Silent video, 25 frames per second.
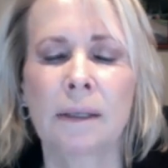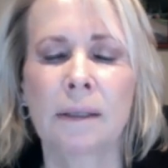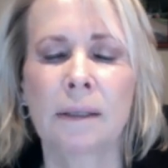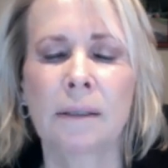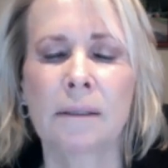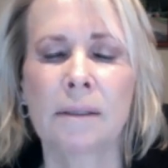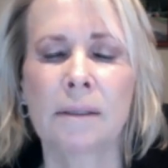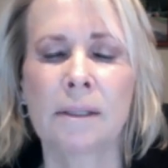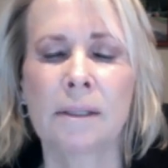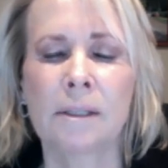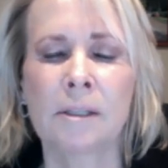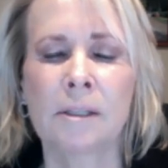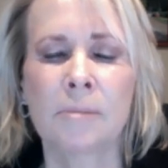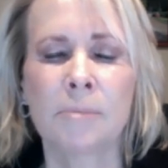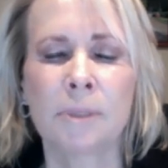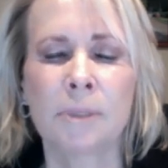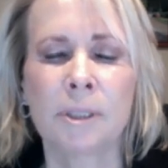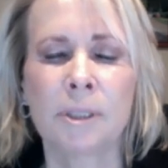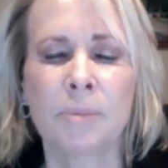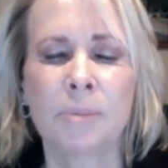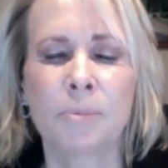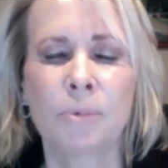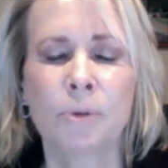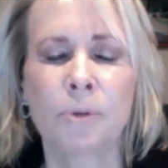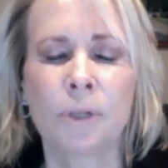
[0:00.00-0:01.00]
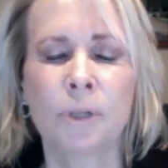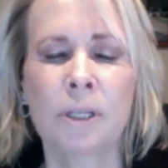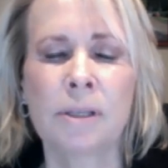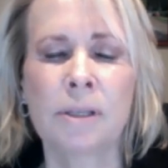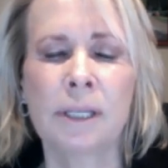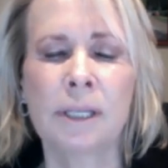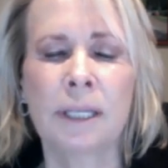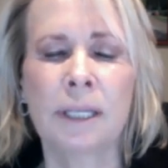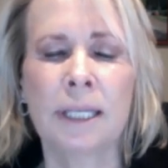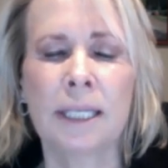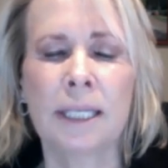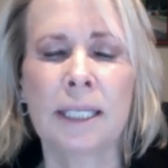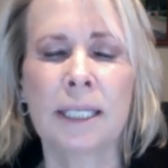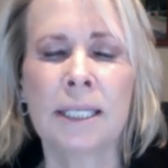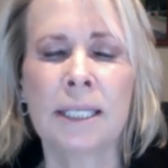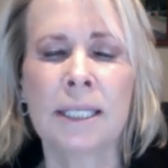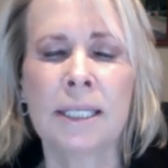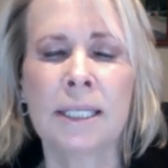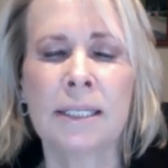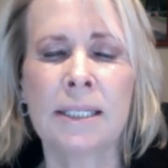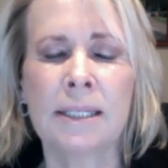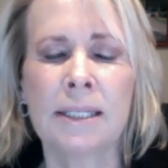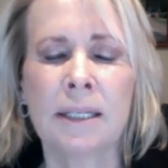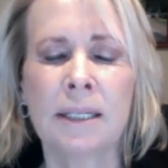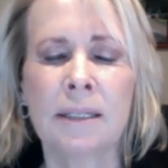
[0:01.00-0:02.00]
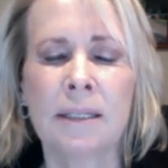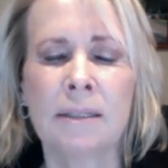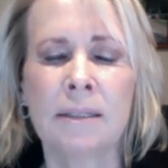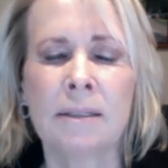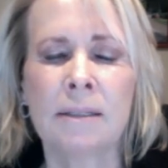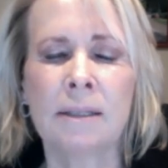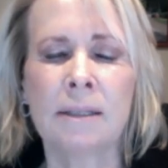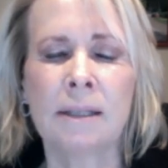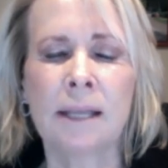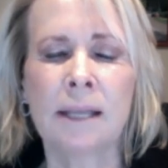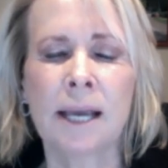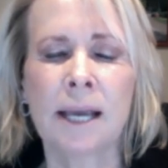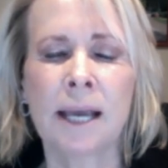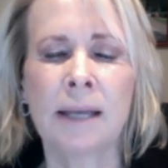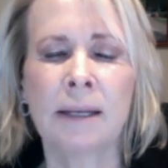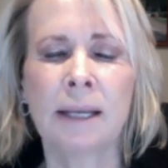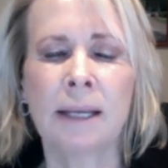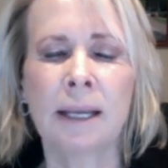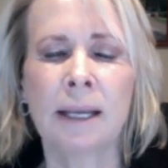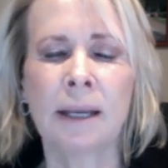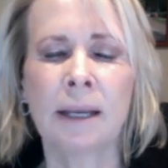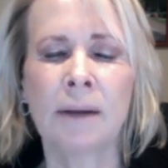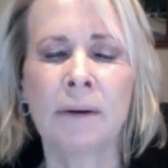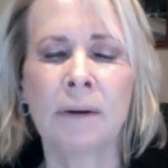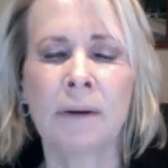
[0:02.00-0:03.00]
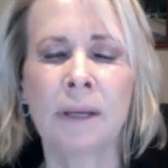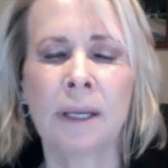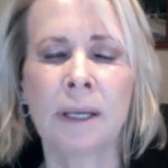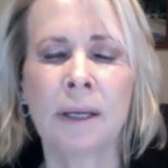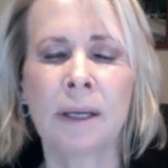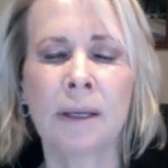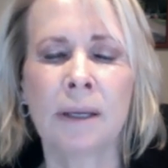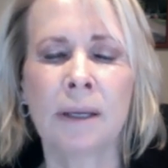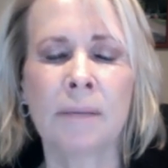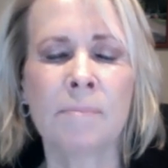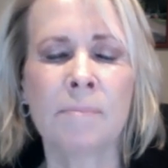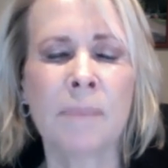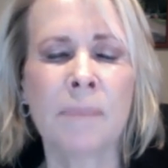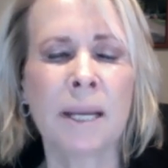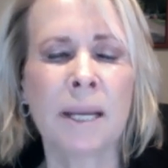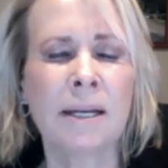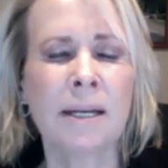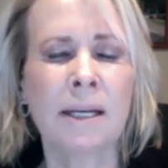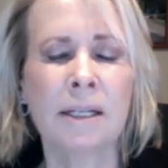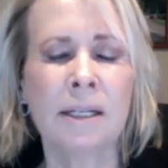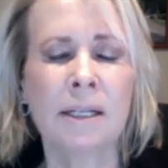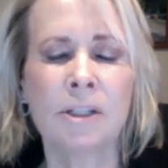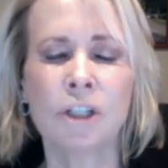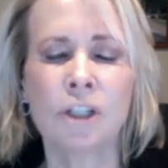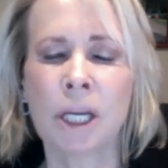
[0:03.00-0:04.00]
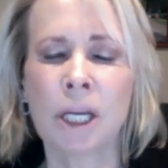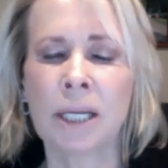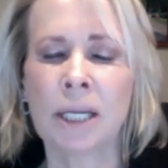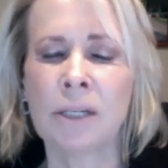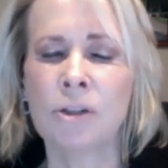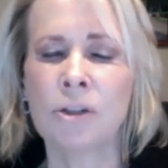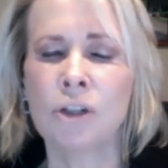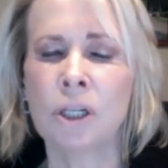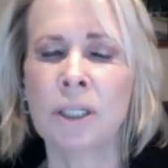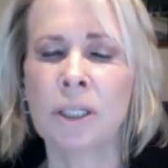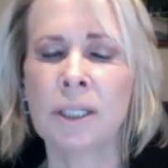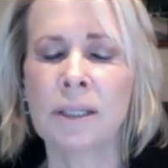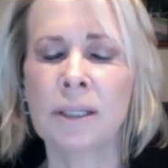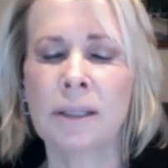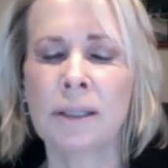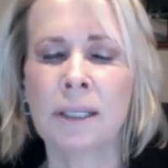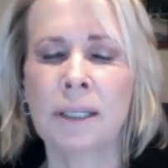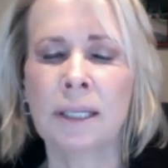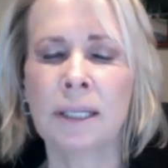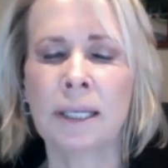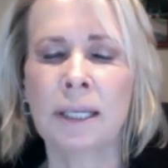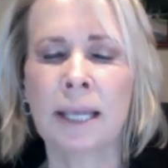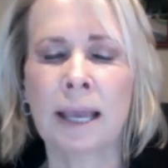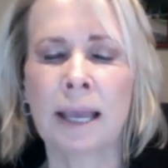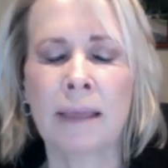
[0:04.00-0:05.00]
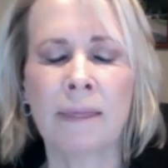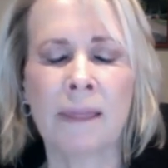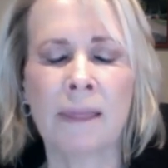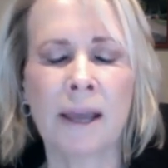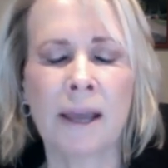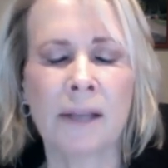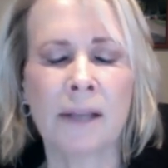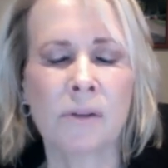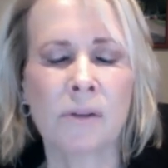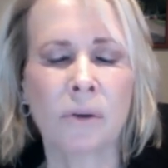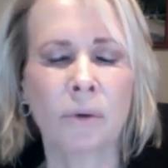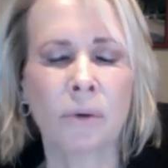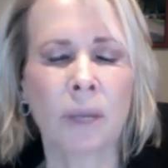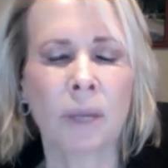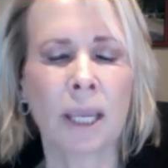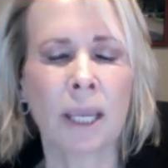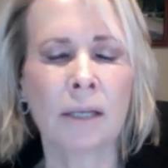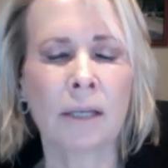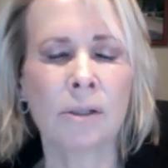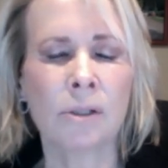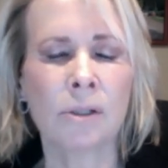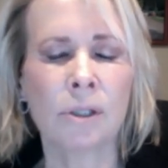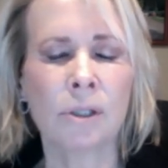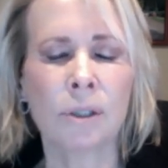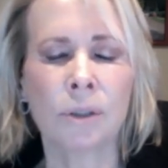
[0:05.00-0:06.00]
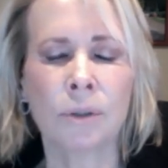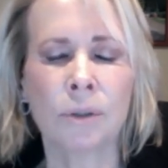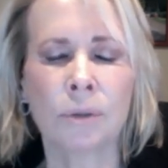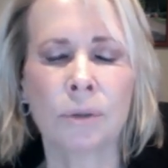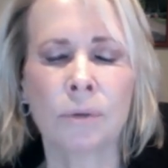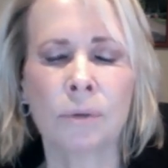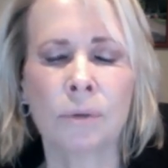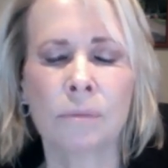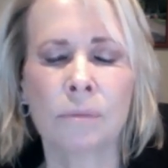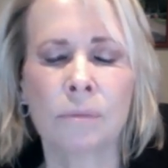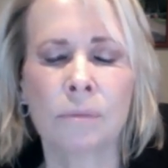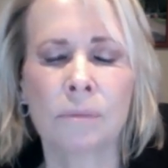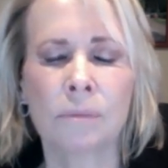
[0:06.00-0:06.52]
Simply breathing ease into that area. It may not change anything, and that's okay too.